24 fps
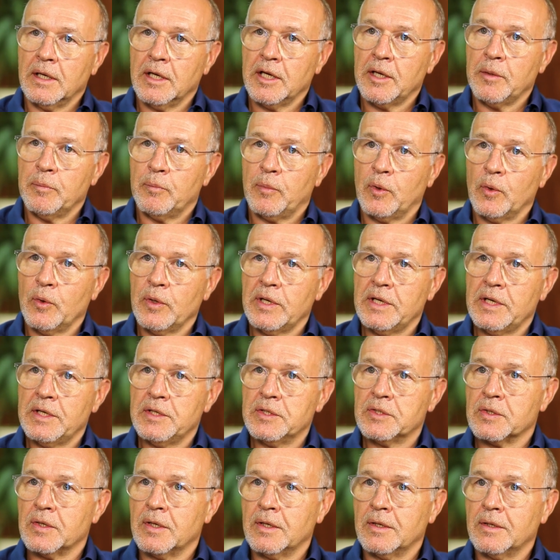
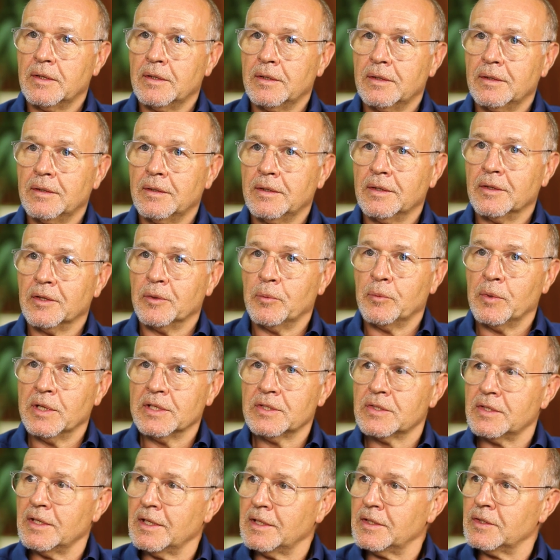employees are the
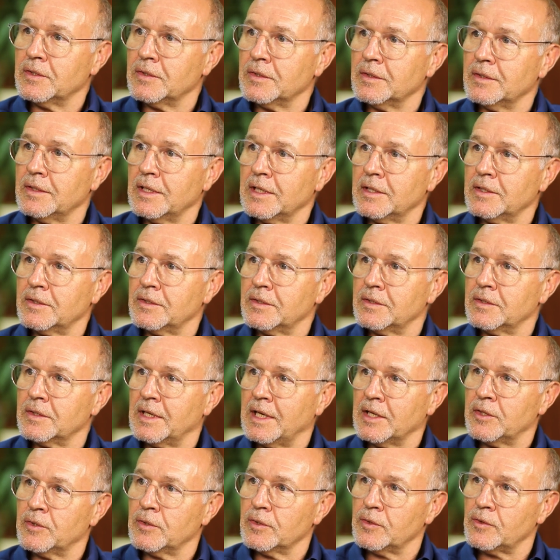ones that
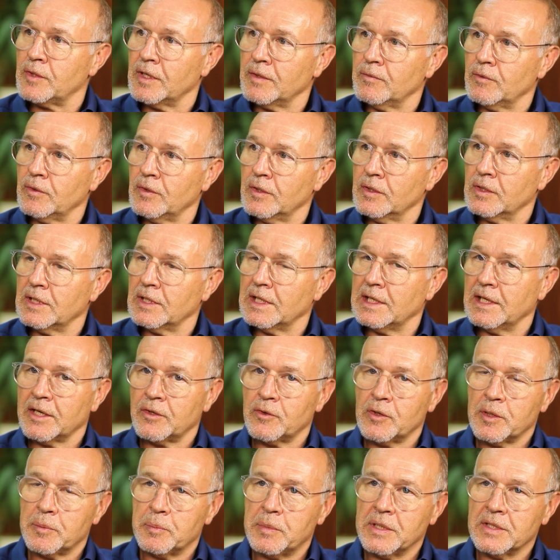get to travel on the
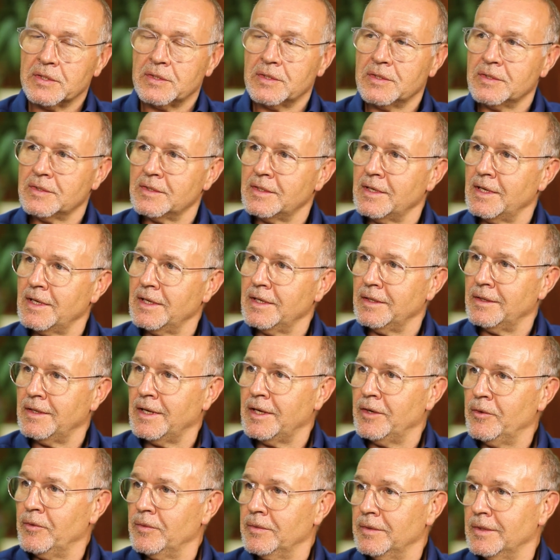electric buses.
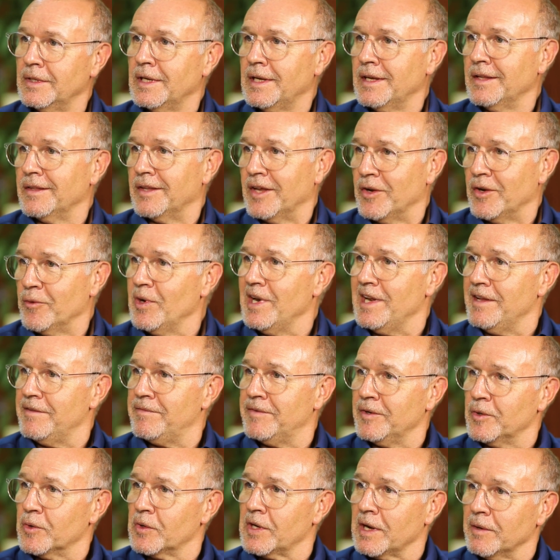They really
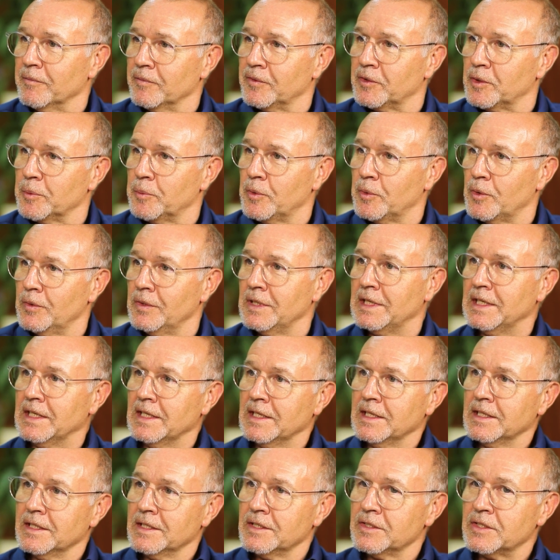feel comfortable.
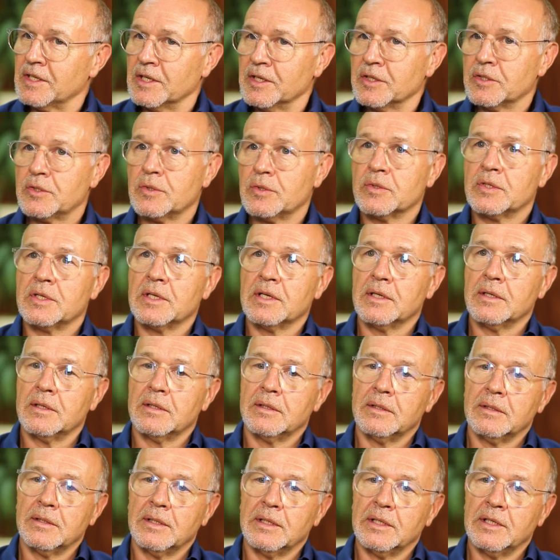So it's
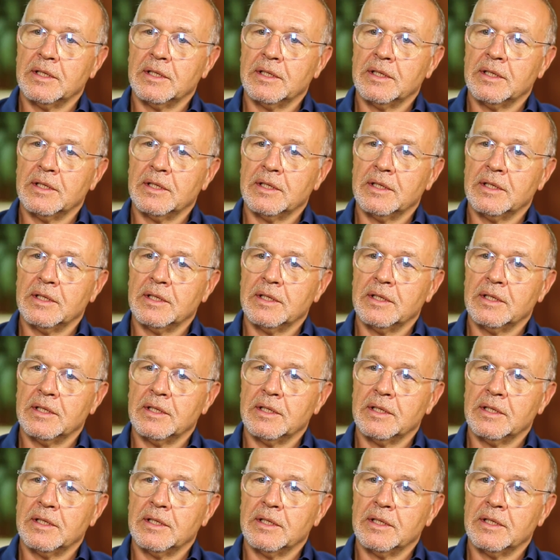also,